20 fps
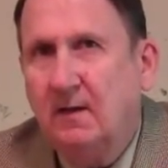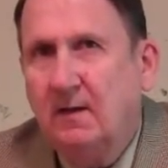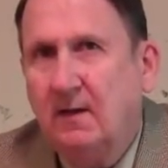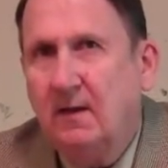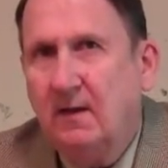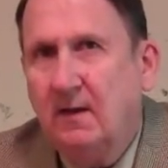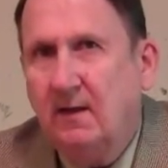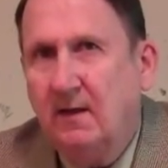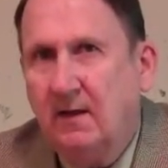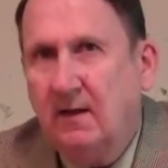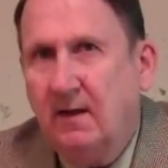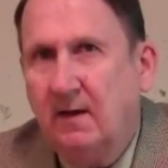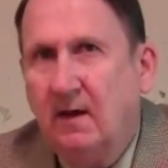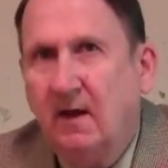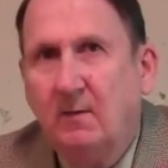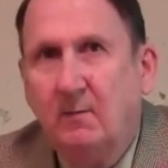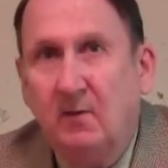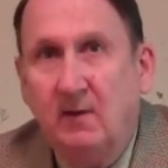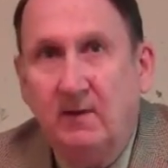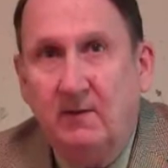And now
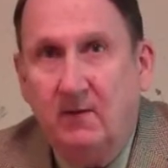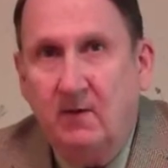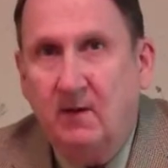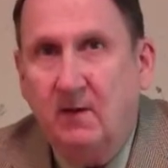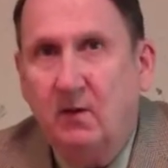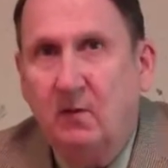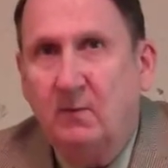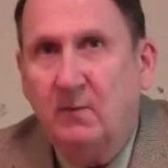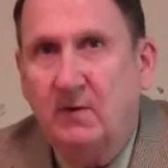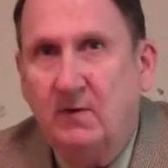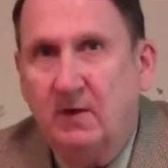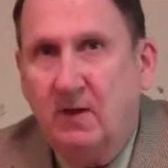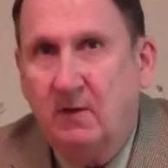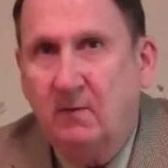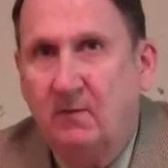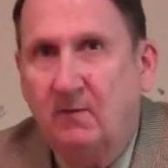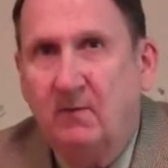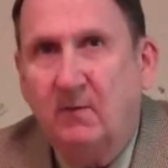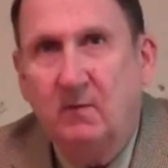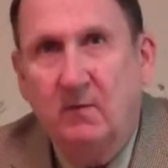I believe the help is
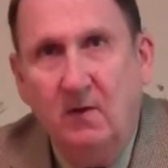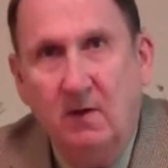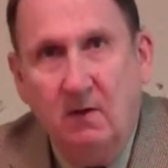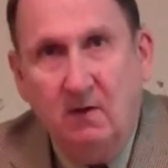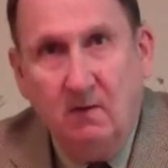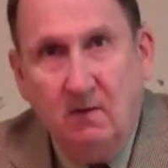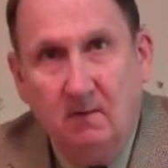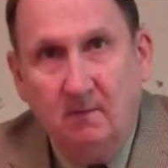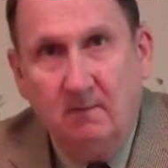coming from you.